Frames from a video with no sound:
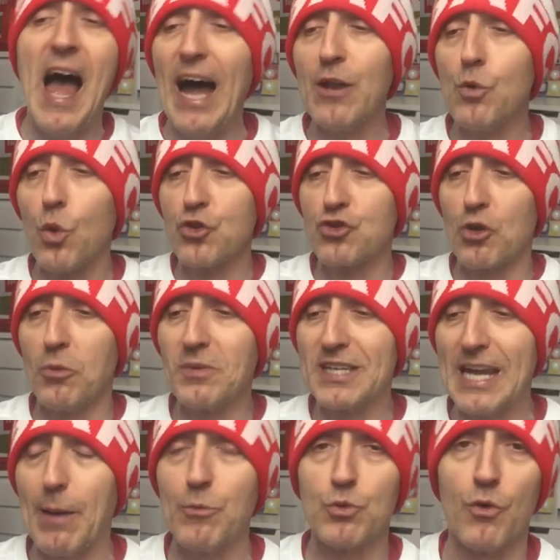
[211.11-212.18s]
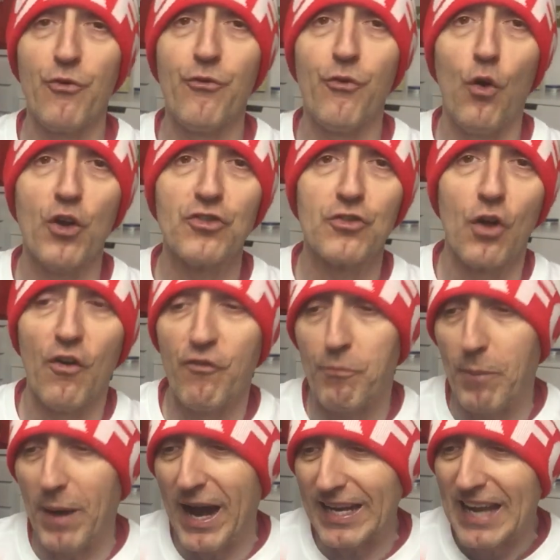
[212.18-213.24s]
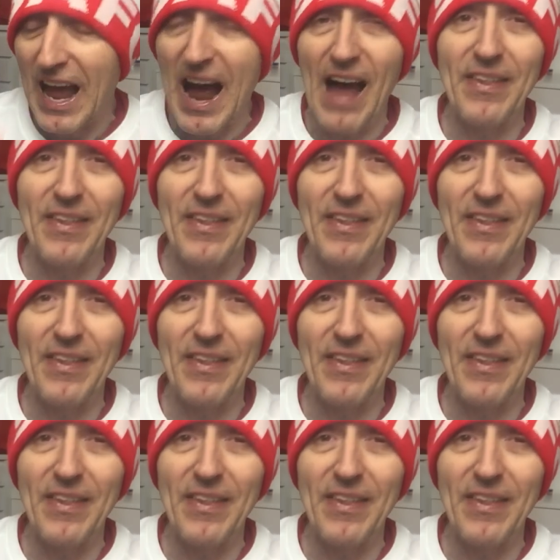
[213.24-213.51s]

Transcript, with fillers: I know some games were forced off by.